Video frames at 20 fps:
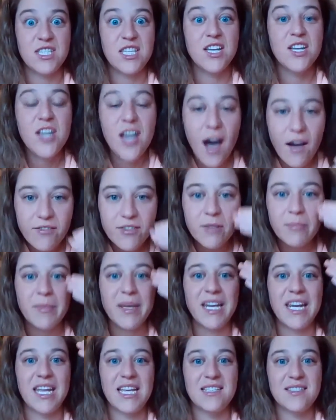The
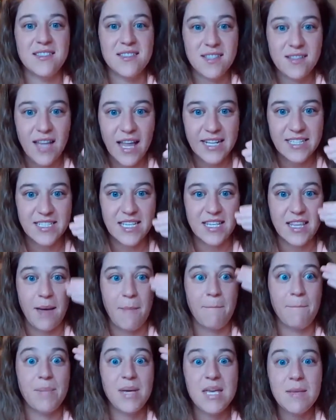government is selecting
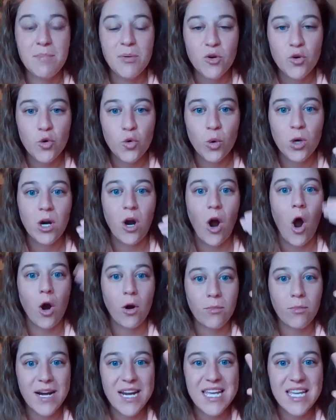them, people who are
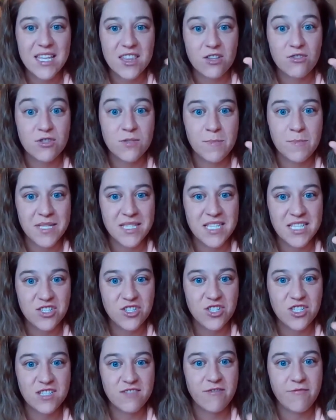already in those
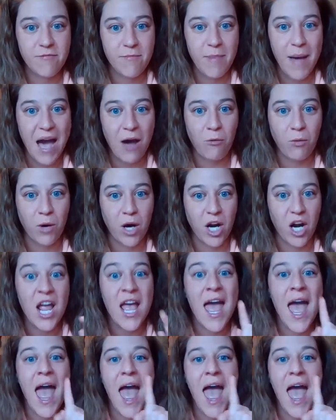positions of power.